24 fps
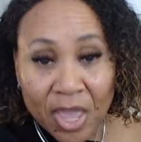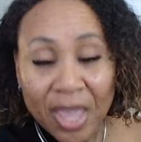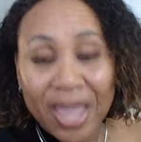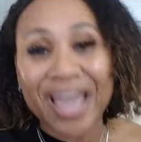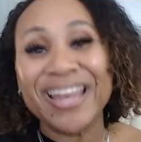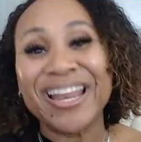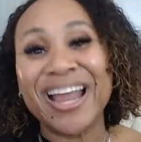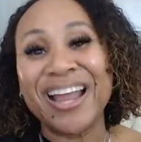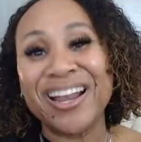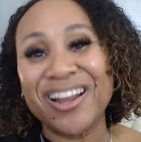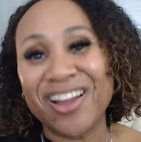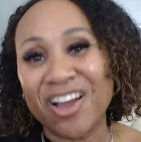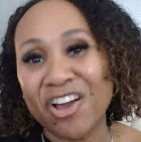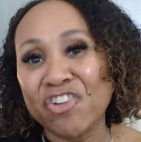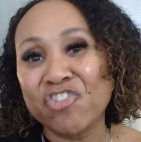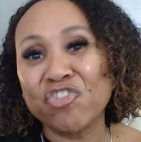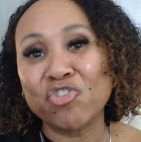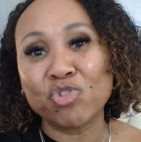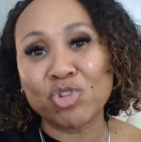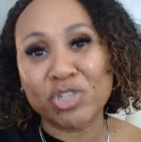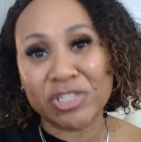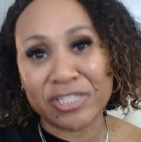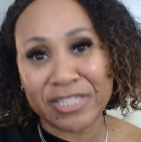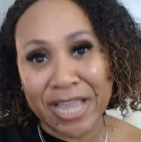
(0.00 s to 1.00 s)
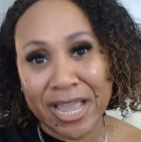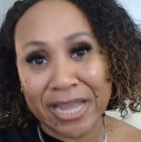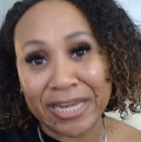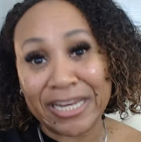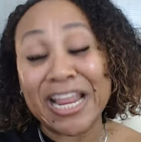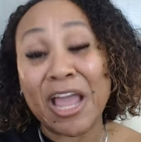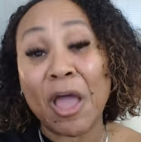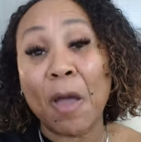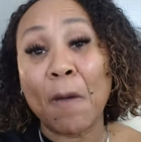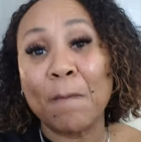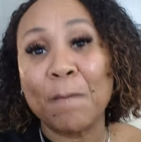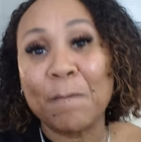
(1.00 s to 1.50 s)
and not
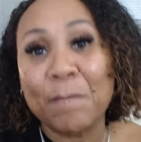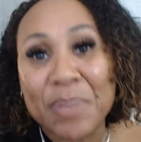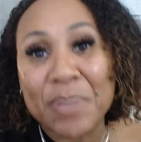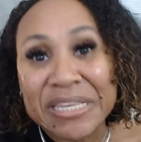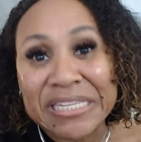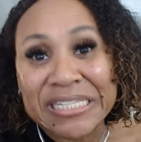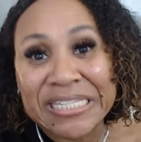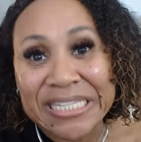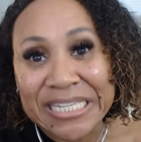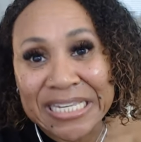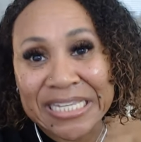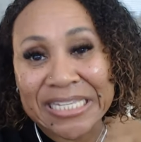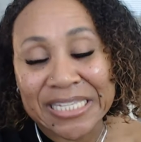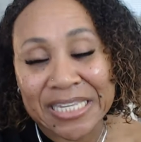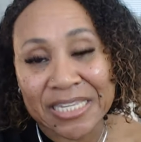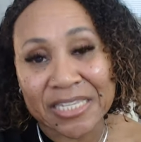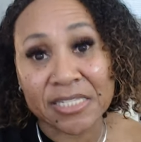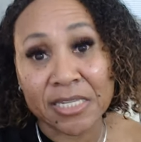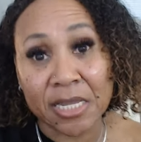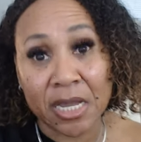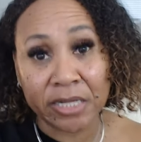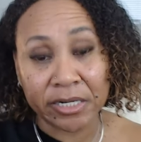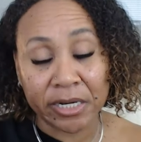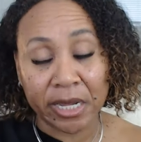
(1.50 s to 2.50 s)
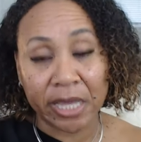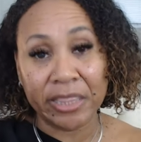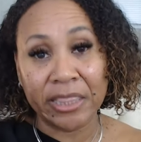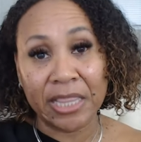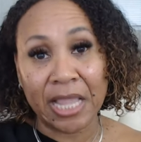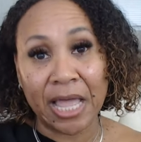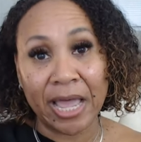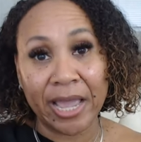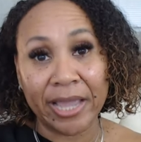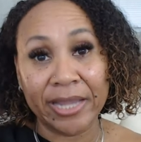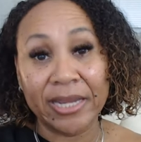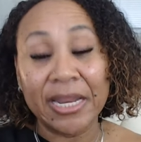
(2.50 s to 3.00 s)
understanding how business is done
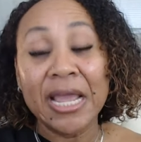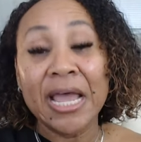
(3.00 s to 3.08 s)
online,